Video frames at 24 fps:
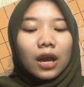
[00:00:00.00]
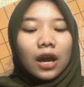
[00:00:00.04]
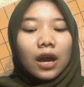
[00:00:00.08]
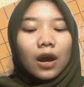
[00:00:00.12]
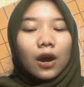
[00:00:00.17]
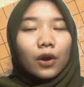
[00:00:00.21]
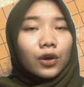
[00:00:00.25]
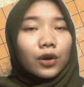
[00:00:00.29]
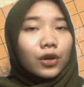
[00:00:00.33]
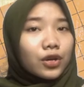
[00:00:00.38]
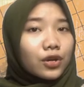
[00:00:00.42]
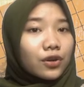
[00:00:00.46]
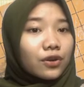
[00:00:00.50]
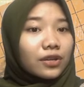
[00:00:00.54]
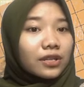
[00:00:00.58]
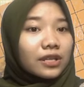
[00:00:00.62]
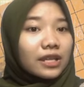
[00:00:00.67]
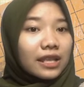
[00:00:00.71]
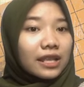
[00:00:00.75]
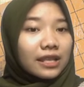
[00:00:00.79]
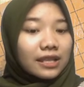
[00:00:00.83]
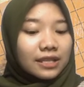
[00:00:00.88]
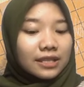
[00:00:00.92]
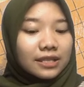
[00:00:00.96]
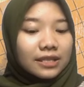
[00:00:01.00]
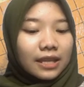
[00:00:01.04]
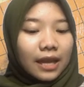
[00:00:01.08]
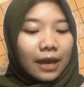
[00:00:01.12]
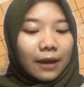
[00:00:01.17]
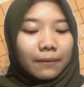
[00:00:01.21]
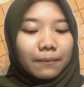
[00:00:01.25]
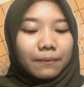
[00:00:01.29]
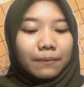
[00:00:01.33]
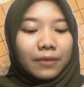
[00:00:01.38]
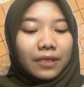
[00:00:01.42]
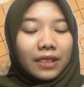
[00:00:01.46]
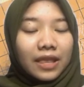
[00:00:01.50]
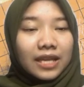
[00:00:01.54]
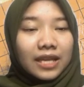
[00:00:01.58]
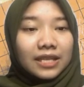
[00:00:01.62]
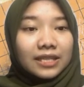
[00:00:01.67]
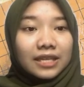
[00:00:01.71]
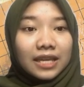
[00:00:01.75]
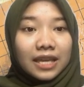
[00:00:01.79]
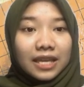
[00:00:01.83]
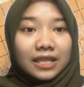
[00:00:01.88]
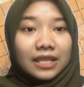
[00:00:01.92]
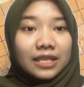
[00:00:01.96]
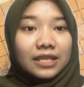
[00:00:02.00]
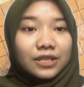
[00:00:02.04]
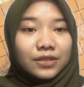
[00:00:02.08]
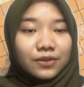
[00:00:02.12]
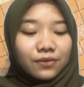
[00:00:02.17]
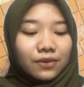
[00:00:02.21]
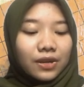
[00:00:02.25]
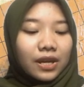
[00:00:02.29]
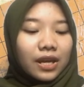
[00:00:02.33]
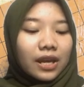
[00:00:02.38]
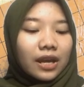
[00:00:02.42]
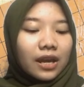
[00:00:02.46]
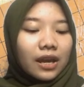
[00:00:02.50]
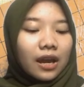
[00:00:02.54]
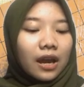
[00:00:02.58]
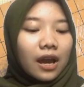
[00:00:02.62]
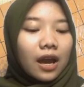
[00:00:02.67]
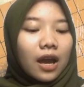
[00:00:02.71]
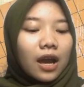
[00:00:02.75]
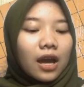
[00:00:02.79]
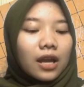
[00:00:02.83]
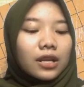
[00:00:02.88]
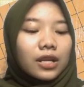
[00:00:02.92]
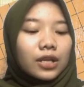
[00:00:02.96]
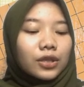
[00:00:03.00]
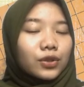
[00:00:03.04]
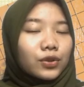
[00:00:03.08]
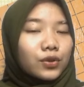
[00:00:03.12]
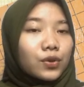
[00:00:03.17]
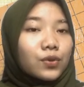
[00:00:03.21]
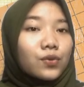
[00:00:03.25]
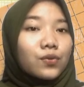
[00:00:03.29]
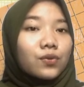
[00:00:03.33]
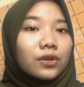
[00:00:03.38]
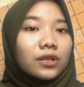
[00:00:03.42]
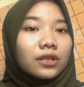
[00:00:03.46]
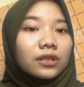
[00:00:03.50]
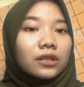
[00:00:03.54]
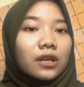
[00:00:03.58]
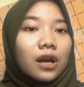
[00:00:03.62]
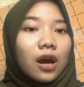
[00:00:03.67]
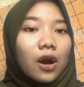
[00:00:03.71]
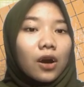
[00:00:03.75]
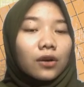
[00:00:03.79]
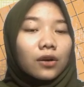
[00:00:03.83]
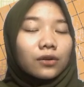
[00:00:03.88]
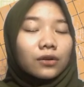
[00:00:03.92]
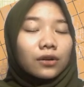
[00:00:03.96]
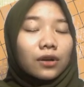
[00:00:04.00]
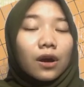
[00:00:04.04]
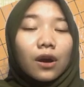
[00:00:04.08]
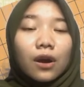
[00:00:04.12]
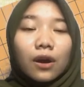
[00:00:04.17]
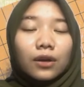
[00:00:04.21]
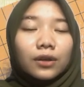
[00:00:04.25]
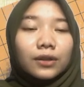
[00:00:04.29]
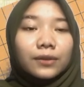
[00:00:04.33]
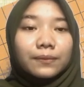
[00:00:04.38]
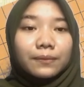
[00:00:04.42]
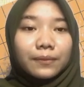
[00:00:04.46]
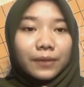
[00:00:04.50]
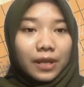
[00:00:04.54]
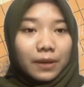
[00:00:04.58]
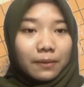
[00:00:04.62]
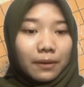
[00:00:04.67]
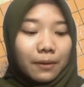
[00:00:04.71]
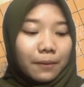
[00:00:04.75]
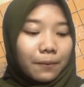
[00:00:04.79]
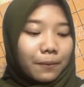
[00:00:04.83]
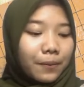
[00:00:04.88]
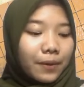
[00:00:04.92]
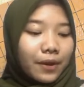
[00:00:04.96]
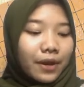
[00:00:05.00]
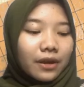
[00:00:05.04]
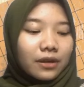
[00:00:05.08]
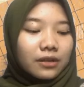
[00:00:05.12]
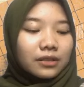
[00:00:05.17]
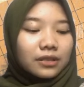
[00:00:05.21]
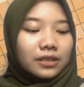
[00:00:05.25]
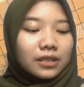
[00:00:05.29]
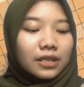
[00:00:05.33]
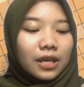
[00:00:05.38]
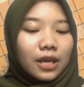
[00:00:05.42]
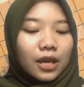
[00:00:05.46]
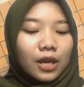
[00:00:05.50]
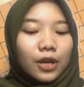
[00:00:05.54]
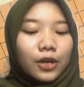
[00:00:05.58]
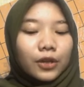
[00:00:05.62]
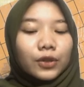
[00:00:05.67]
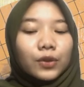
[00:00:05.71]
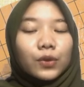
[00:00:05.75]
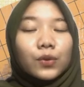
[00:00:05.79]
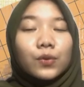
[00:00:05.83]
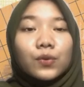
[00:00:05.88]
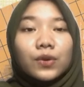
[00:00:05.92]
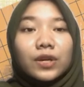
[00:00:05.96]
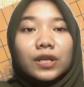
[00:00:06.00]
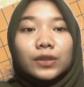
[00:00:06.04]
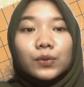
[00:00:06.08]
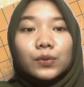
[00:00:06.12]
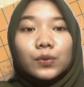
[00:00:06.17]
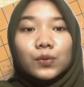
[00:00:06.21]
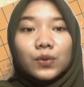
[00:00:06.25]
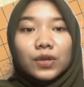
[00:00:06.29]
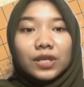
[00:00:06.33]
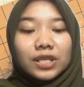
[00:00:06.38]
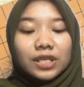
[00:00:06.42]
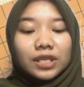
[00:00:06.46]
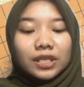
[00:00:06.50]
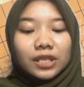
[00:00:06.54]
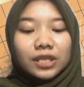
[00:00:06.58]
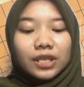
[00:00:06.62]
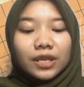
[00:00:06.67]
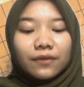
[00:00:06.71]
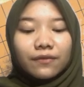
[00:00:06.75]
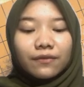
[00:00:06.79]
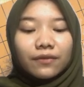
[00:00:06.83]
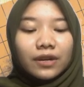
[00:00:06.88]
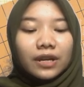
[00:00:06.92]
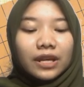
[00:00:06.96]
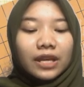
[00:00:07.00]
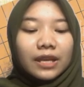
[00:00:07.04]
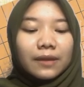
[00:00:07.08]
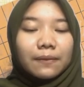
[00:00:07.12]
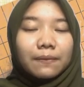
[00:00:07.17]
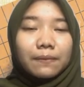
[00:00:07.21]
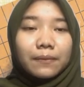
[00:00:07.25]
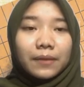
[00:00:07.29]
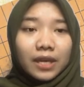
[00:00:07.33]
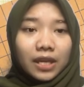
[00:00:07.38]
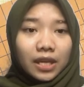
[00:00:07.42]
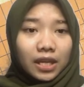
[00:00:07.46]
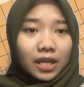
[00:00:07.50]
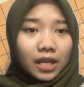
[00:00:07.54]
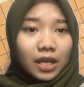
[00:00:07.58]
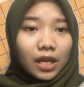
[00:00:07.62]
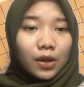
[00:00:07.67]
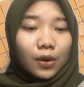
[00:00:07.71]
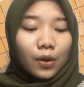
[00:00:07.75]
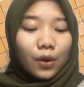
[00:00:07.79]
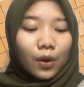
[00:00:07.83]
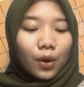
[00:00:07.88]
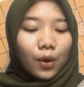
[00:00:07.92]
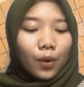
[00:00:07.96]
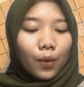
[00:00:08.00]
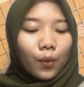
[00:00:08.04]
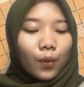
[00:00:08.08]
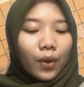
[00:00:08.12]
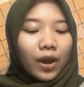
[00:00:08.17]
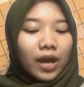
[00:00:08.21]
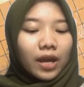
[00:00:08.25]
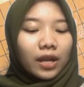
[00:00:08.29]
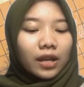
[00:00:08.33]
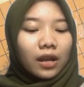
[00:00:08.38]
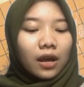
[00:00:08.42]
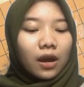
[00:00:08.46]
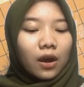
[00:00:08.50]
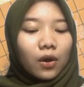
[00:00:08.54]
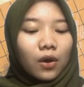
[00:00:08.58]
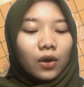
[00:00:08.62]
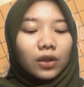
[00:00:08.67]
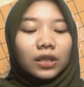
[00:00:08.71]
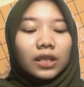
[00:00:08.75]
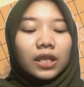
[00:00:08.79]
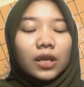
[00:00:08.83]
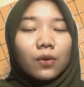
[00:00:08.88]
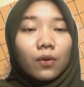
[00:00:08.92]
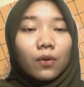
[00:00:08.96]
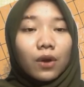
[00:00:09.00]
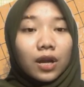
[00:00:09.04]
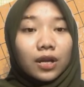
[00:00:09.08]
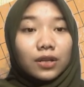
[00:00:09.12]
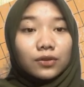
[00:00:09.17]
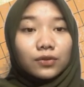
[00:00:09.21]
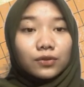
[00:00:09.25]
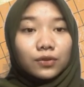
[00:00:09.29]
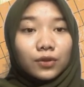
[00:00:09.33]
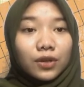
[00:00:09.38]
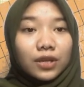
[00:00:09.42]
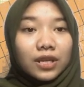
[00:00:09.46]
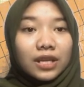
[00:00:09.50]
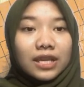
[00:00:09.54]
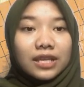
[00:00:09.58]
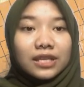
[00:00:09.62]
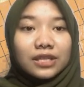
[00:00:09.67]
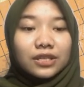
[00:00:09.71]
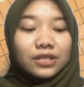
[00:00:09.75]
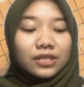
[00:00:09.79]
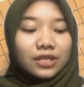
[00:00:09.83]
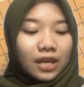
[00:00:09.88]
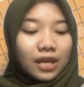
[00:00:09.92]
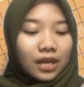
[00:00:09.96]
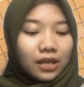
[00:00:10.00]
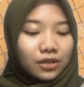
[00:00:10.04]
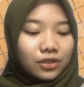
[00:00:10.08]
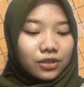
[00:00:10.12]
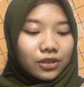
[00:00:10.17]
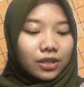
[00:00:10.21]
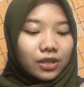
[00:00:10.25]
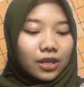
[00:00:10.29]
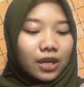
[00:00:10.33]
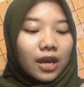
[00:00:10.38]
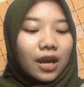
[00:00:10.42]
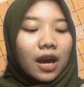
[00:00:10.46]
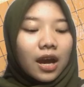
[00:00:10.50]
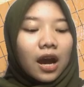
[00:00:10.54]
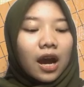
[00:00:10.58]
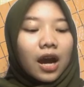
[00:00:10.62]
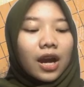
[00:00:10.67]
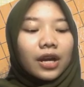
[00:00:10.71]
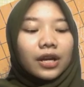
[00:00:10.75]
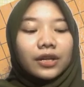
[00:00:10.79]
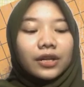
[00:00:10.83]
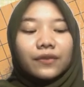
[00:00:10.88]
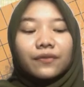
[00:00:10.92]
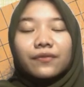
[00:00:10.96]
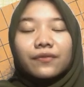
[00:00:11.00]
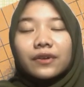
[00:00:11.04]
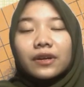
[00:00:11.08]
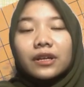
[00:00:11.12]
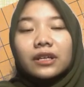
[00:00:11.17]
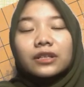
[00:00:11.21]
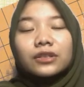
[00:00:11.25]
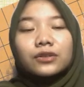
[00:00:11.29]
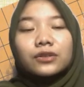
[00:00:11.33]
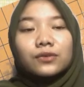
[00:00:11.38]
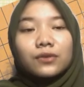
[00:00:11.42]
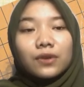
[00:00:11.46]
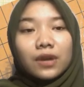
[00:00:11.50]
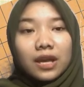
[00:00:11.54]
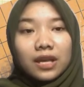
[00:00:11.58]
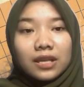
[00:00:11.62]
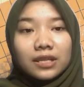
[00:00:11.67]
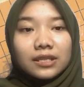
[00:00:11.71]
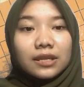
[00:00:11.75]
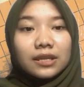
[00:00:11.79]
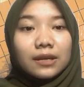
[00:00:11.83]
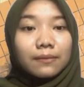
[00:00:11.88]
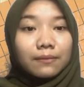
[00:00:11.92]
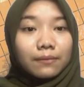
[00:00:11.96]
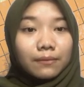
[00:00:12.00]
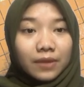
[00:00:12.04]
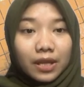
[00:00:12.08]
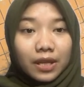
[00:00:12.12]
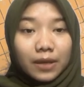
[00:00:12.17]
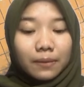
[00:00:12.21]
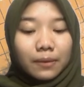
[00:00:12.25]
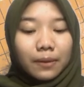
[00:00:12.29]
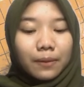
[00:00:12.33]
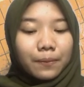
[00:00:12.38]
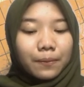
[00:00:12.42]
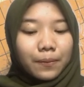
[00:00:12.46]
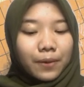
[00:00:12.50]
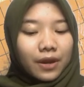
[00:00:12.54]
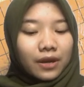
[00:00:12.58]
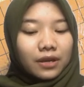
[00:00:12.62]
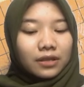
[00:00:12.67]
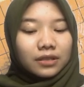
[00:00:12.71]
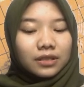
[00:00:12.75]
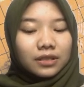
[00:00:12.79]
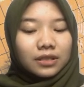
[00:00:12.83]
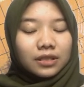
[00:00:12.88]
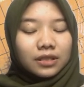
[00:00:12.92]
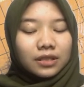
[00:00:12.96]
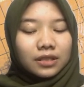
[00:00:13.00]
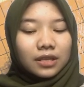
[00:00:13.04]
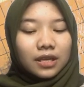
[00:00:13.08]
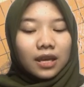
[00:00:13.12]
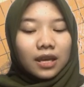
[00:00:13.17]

occurs in the same place in the string. The two words are called minimal pairs, two words which differ in meaning when only one sound is changed are referred to as a minimal pairs.